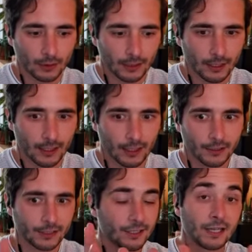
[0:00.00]
are
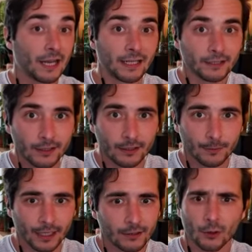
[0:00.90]
disconnected a
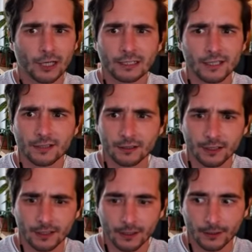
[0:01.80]
bit, or at least
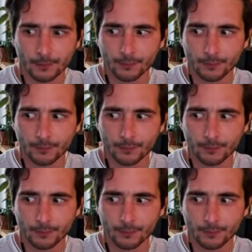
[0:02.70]
the